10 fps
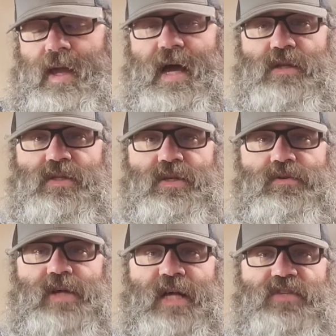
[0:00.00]
out to
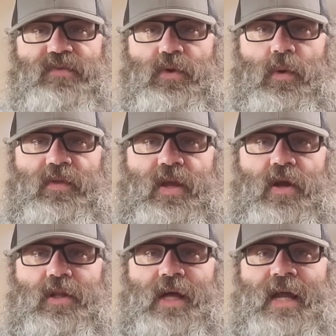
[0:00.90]
Jacksonville, North
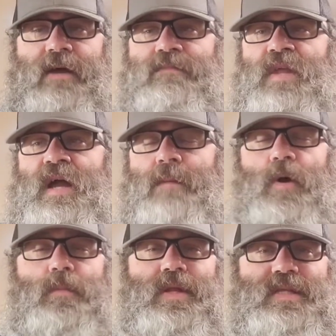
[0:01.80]
Carolina. I'm
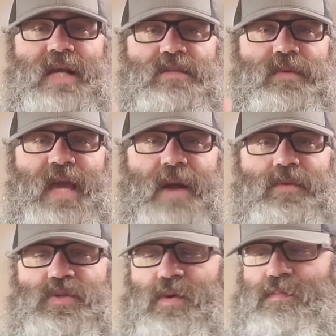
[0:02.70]
hoping to take some
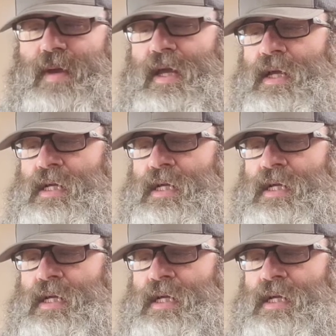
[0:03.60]
cameras with me